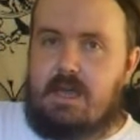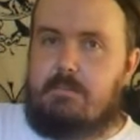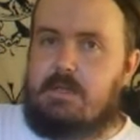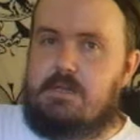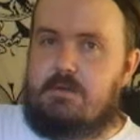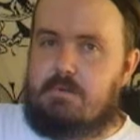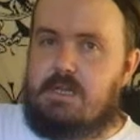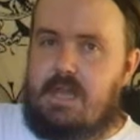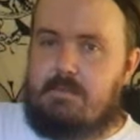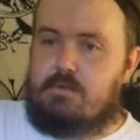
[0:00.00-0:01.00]
company do a
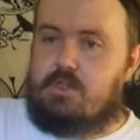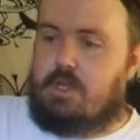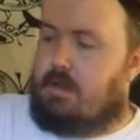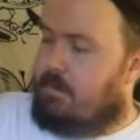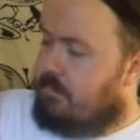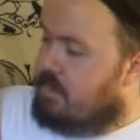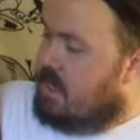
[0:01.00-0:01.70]
pretty damn good job.